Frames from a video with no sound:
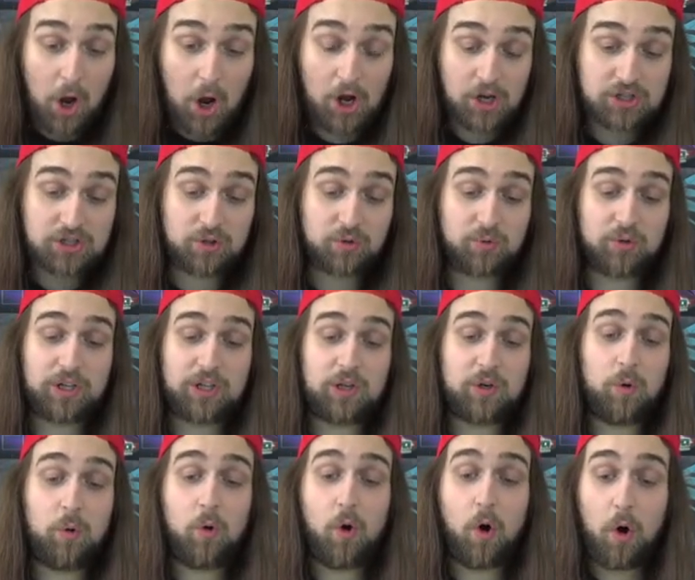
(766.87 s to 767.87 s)
also really
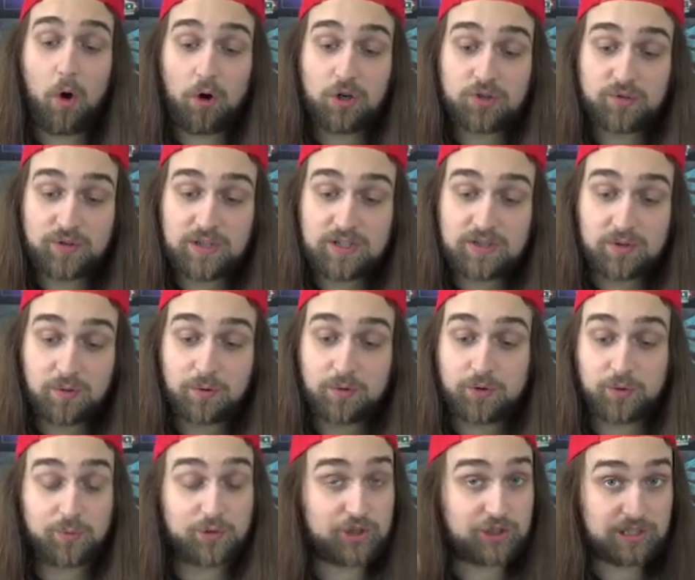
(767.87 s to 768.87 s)
cool, Archfiend
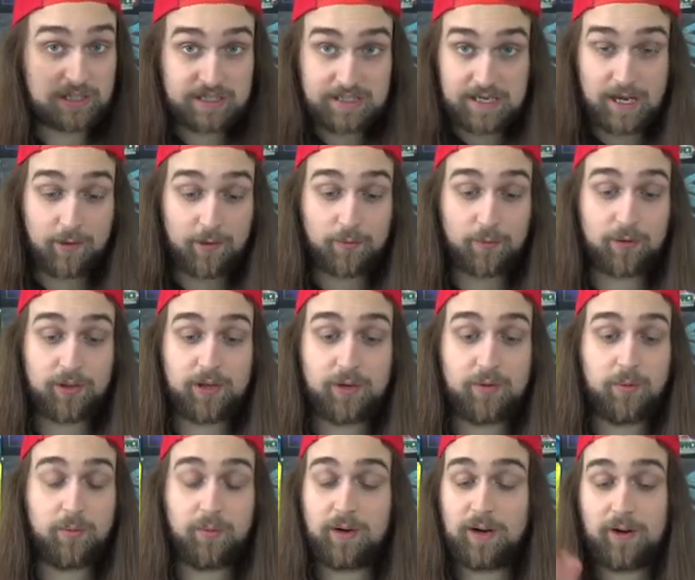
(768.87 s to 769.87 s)
Soldier, which is another really
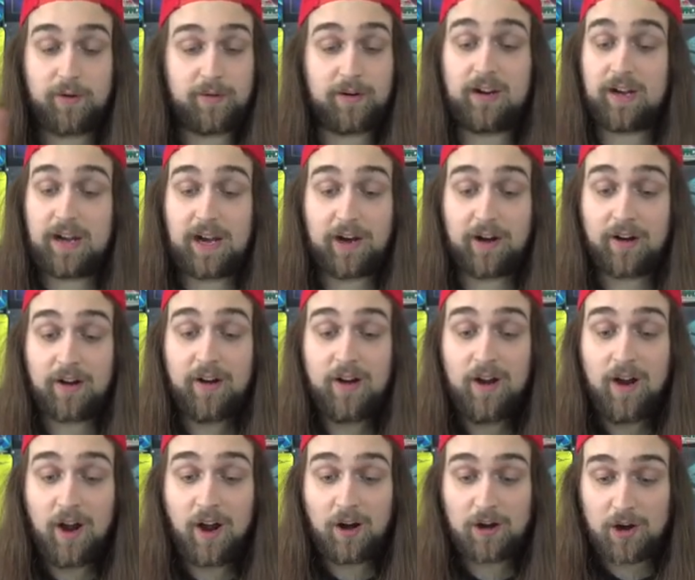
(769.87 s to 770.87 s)
cool one, I don't even care,
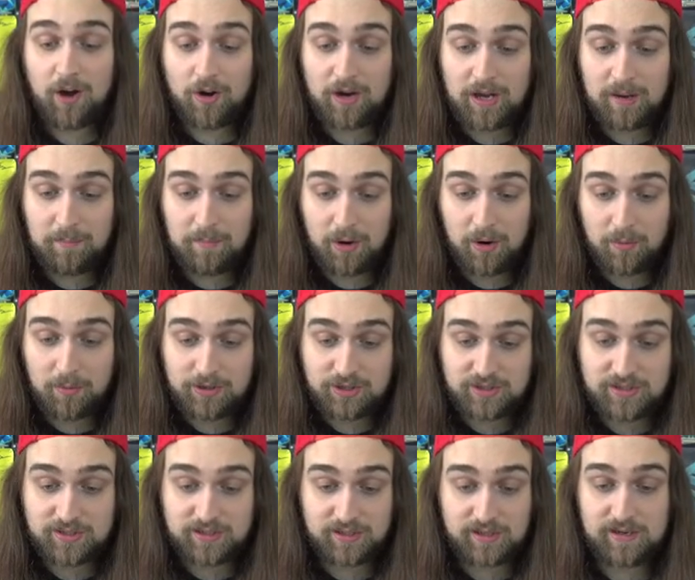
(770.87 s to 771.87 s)
uh, Guardian Baou, which
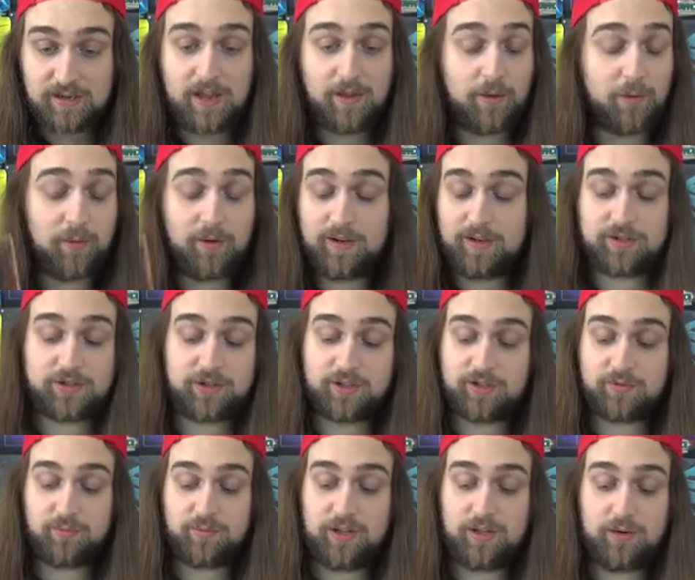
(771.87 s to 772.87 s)
is another one that's
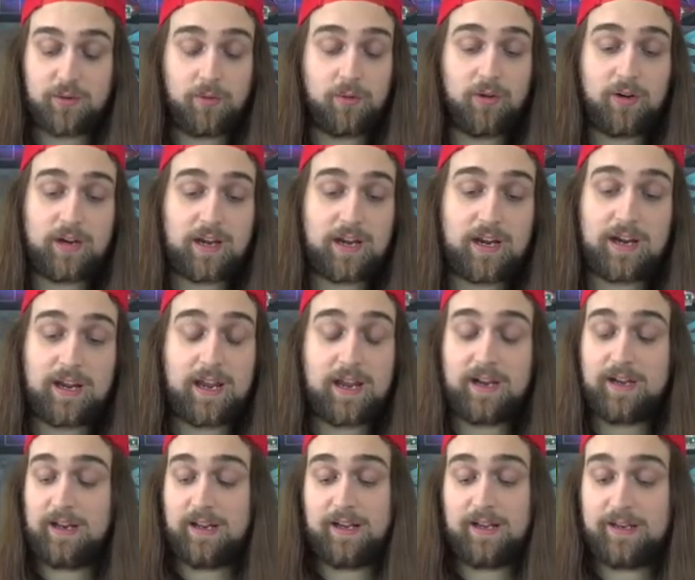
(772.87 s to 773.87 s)
just really cool looking
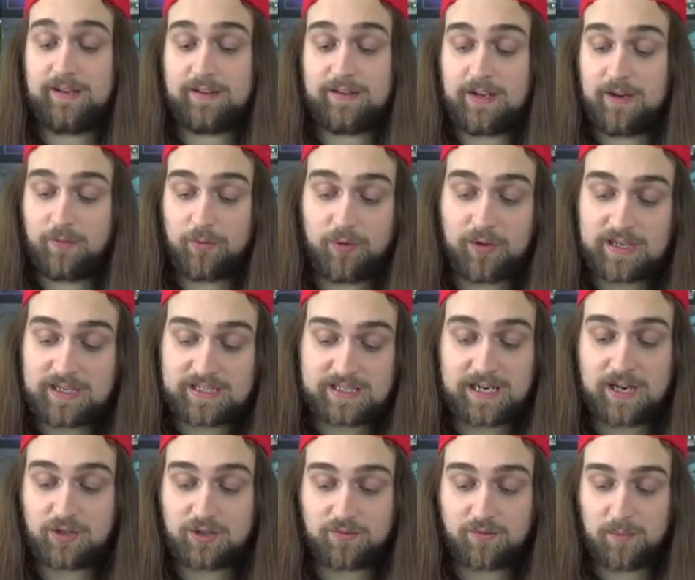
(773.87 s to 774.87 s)
and, uh, you know, really
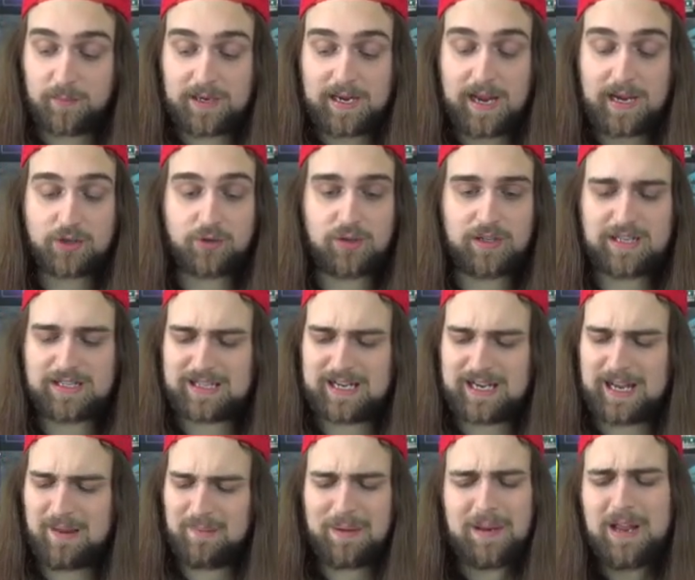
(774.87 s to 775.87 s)
nostalgic for me, actually, because I
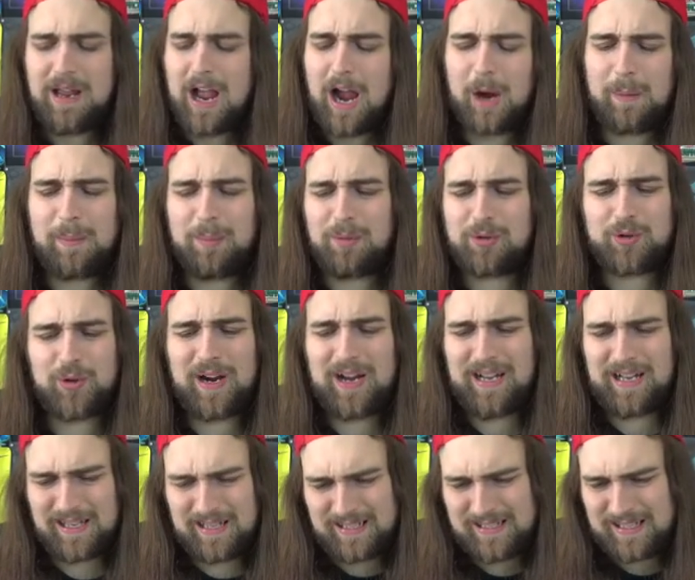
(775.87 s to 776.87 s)
kept, I remember trying
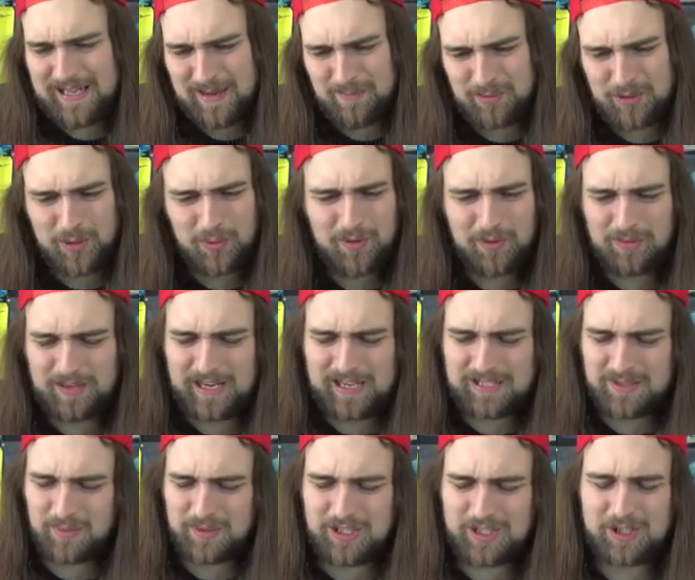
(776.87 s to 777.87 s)
to keep doing
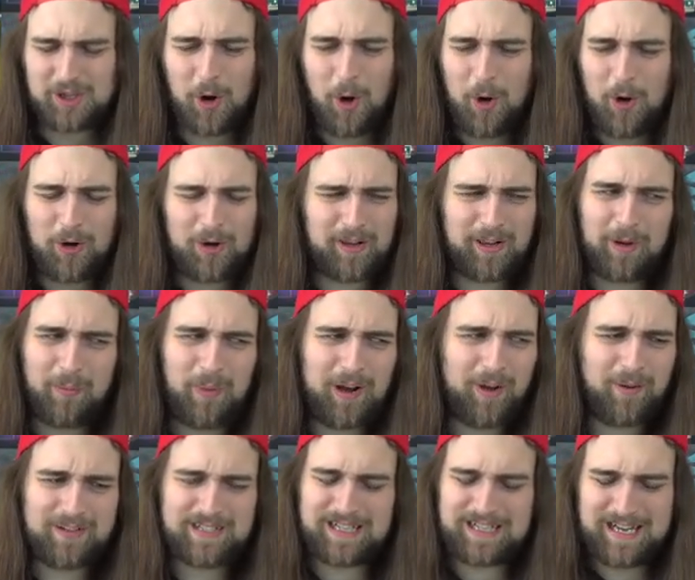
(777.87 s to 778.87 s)
things with this card, like, when I
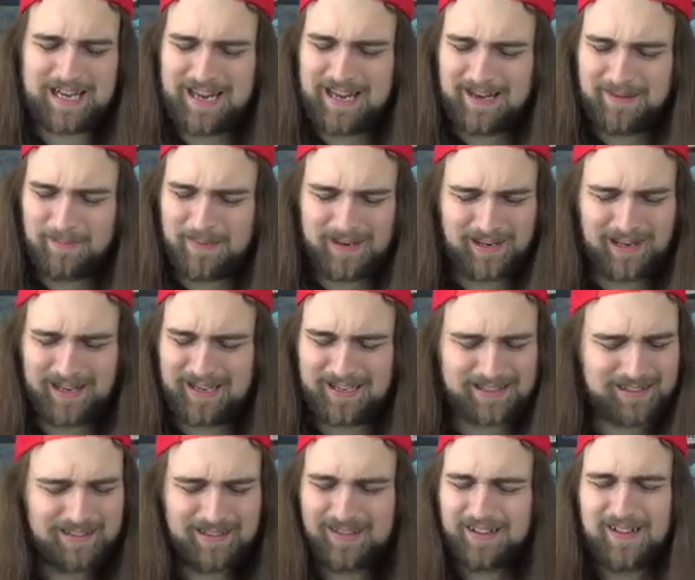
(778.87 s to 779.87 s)
was a kid, but,
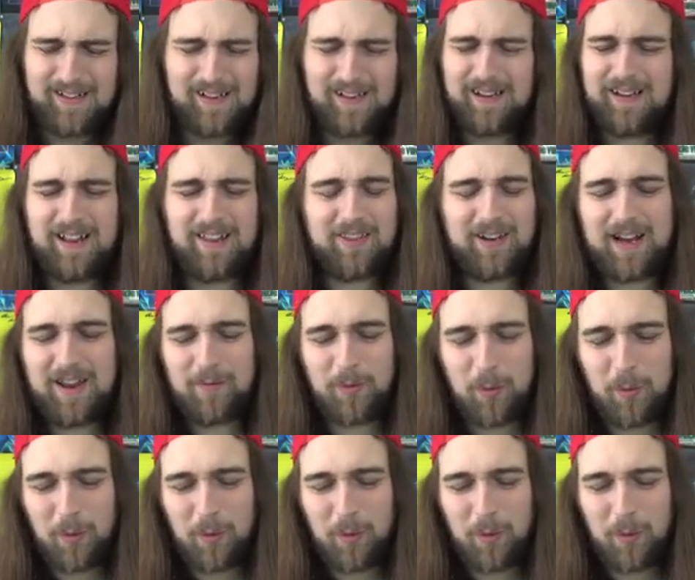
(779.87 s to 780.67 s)
like, nothing ever